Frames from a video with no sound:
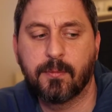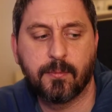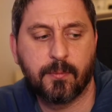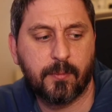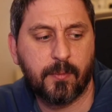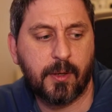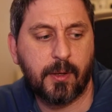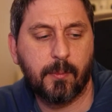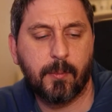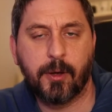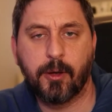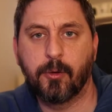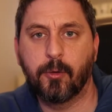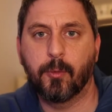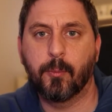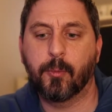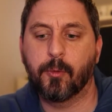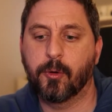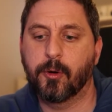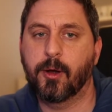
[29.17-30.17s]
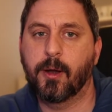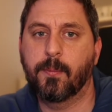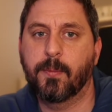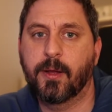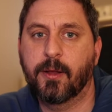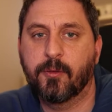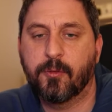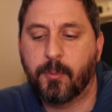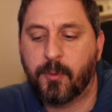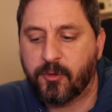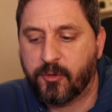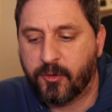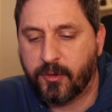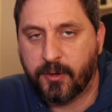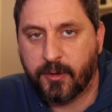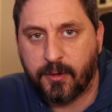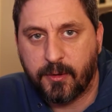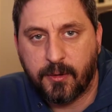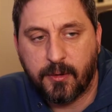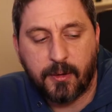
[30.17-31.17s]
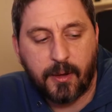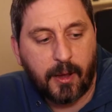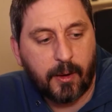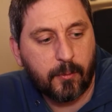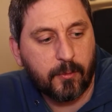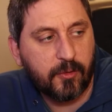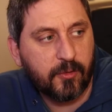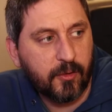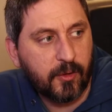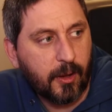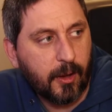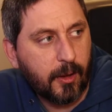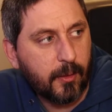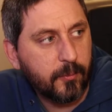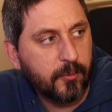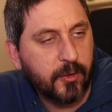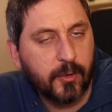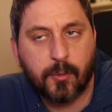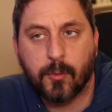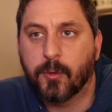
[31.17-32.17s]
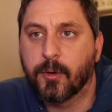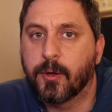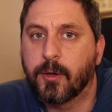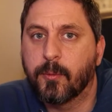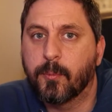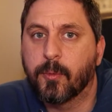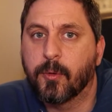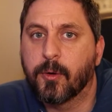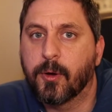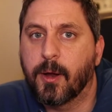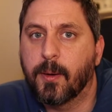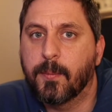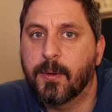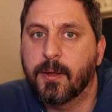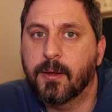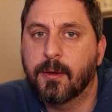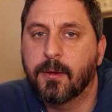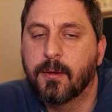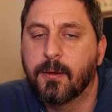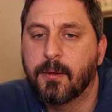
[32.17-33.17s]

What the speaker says: anybody doing programming, especially I would say object-oriented programming.